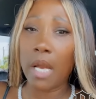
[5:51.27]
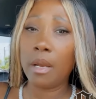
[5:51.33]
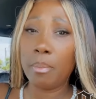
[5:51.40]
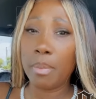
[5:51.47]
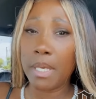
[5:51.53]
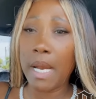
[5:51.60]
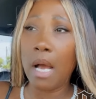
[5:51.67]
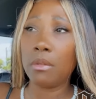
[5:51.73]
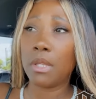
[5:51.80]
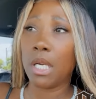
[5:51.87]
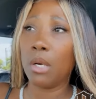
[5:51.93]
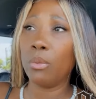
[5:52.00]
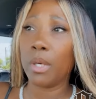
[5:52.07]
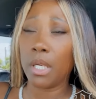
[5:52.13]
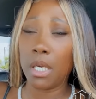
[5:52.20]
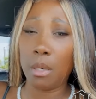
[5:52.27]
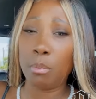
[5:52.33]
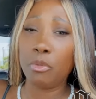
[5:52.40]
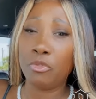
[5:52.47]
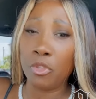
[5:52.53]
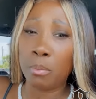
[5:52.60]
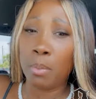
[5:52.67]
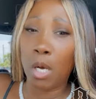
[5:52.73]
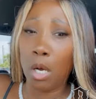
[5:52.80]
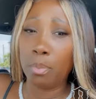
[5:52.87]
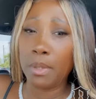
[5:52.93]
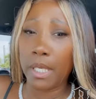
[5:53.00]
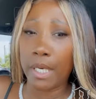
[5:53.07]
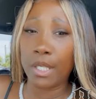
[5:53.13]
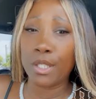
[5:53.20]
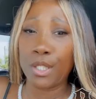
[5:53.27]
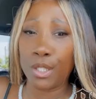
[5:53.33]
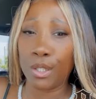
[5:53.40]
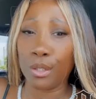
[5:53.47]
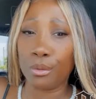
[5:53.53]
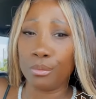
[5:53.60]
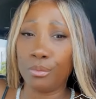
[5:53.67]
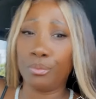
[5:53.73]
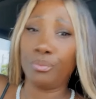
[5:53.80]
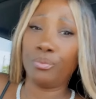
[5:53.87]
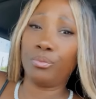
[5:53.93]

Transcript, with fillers: I done been out there with a couple football players too.